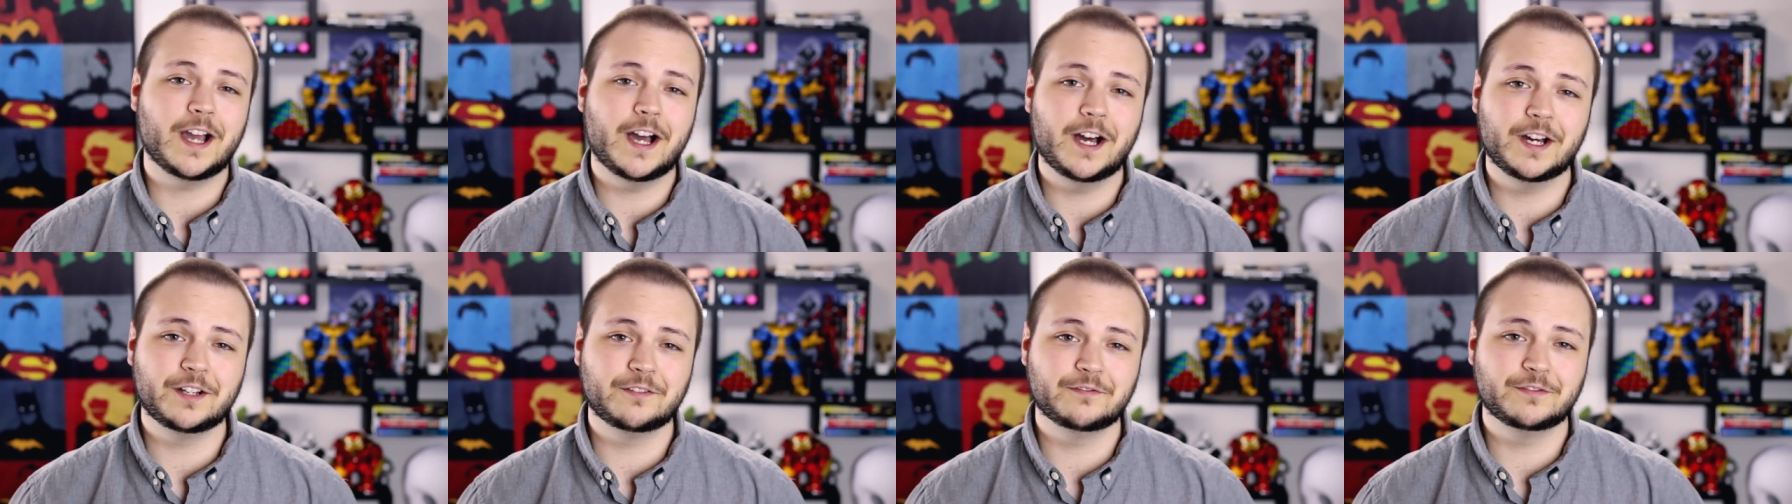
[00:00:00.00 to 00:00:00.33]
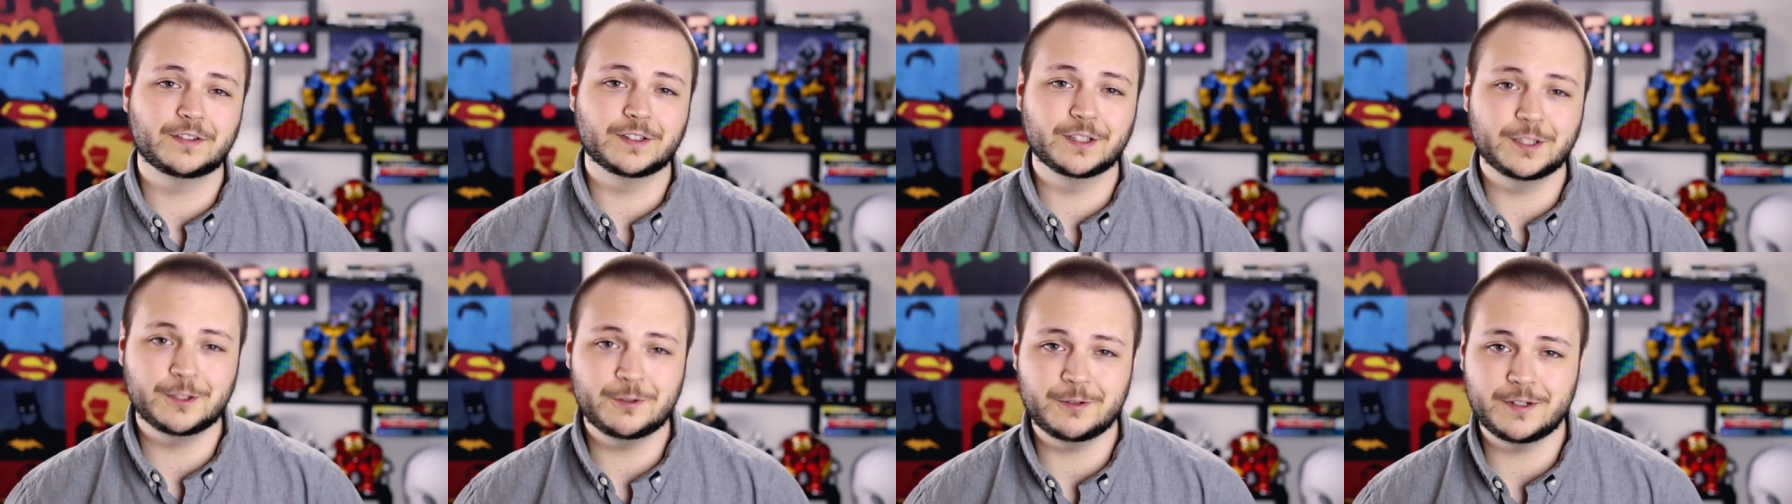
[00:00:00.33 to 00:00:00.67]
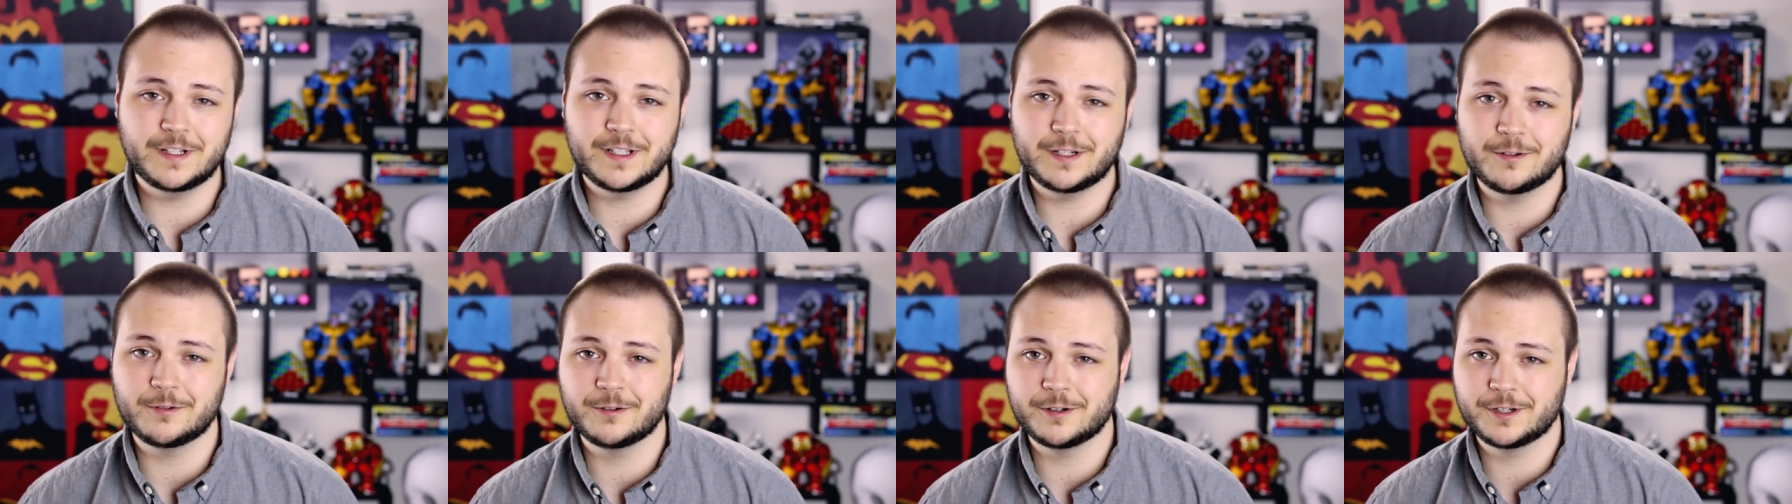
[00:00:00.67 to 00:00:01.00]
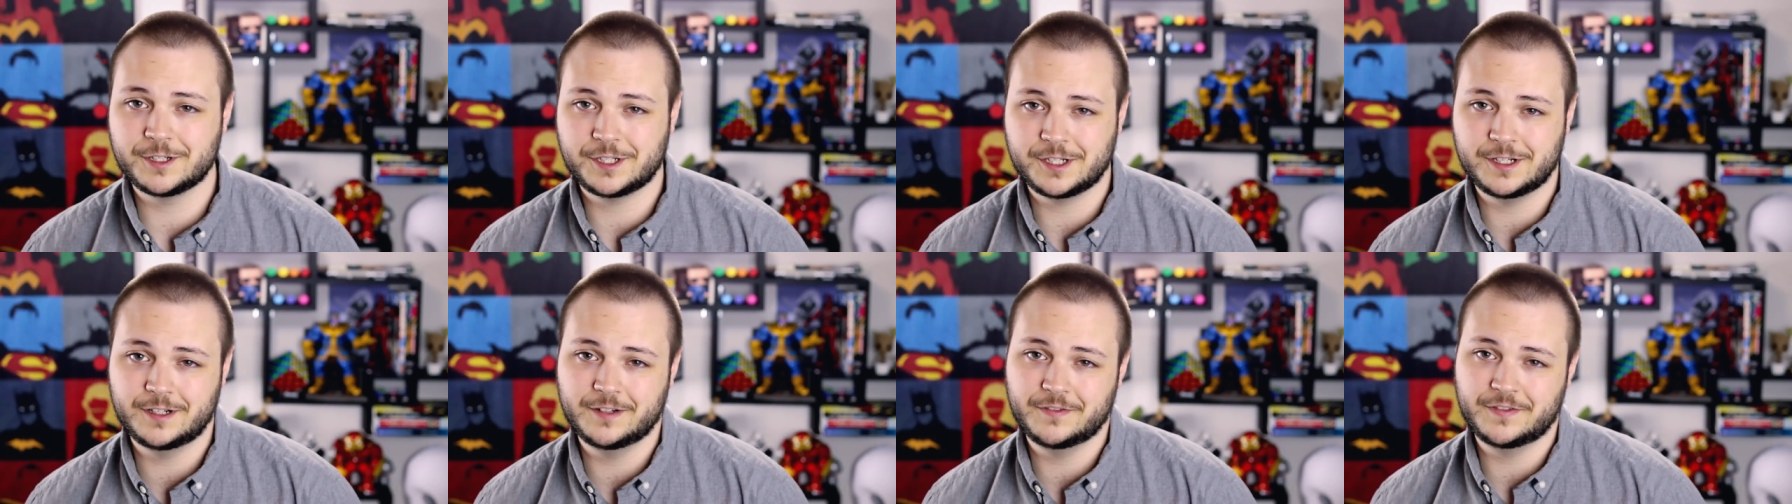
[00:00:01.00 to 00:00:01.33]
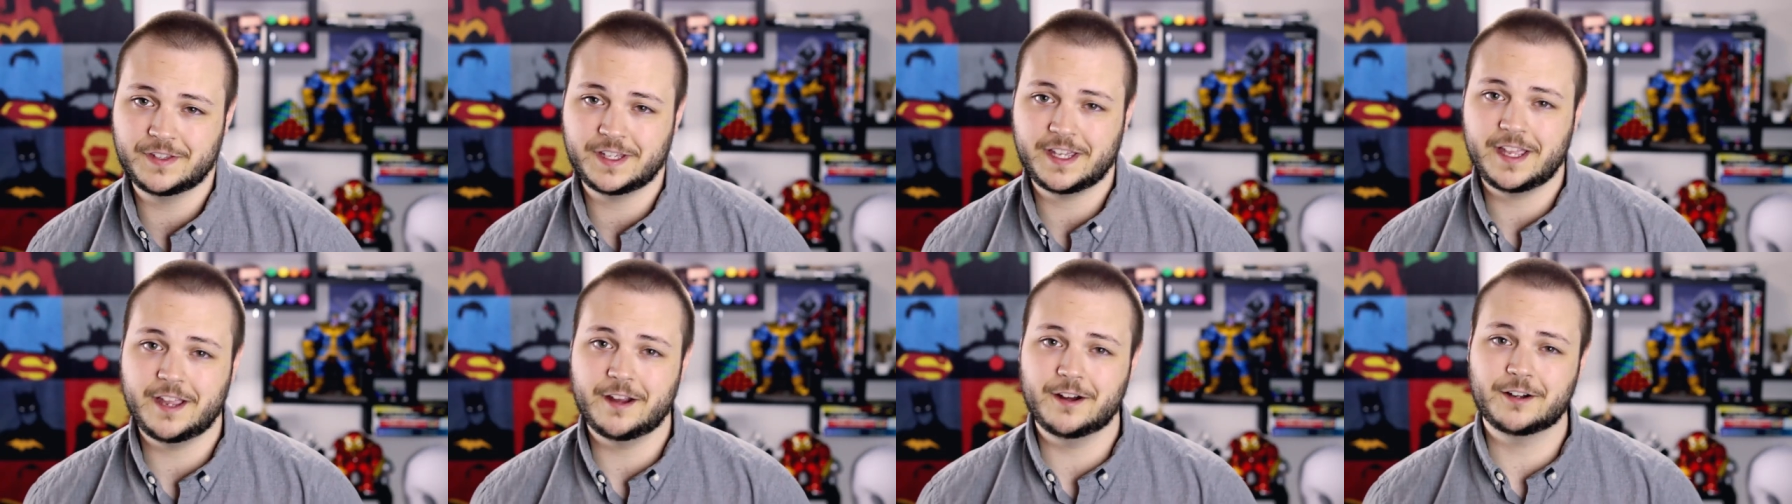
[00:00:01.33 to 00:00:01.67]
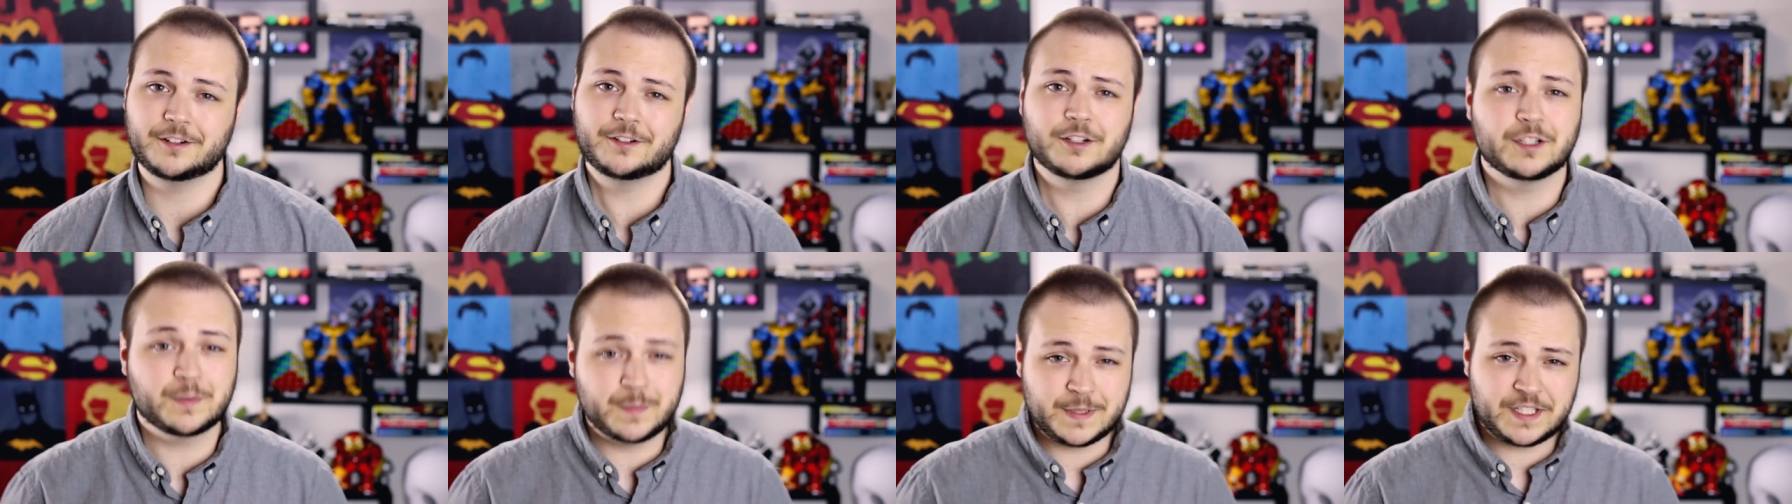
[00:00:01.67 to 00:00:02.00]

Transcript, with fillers: convoluted origin of the character,